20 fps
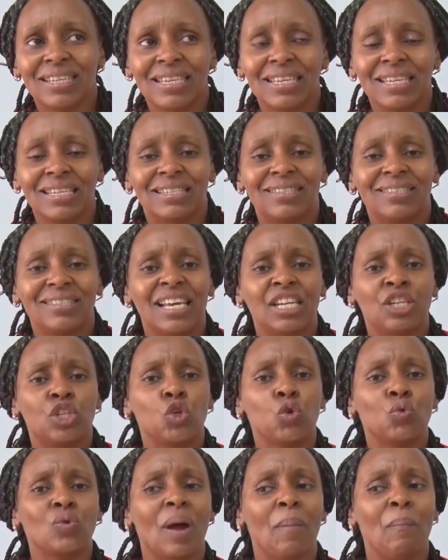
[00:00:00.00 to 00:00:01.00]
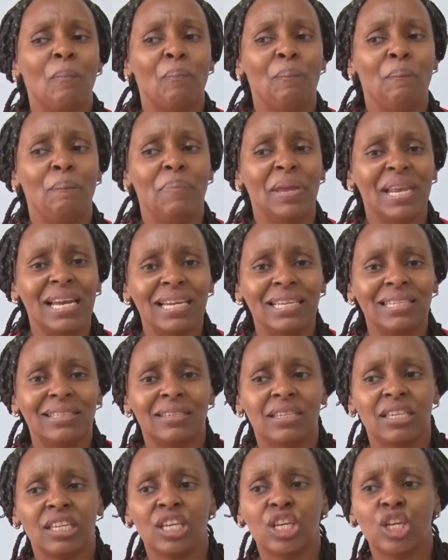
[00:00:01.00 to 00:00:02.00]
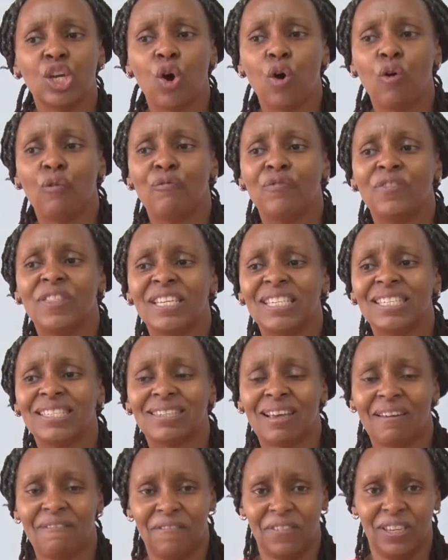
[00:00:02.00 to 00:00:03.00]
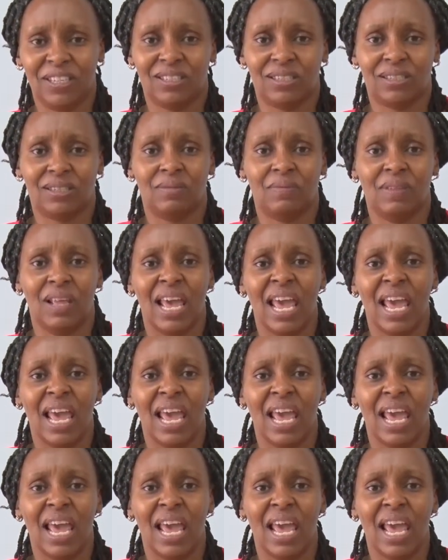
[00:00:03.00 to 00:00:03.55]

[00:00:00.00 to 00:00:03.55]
is the durability of this service.